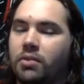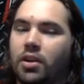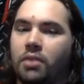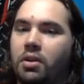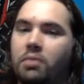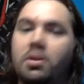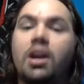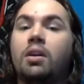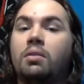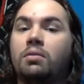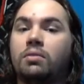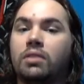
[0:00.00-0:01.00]
No, no,
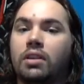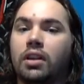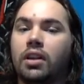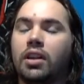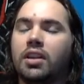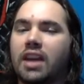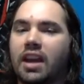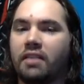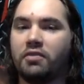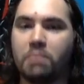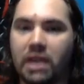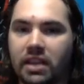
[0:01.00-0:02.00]
no. You have
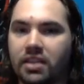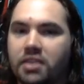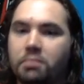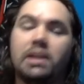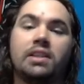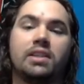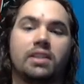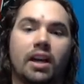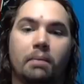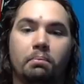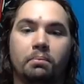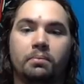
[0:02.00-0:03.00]
to make this pit
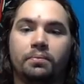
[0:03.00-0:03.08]
stop.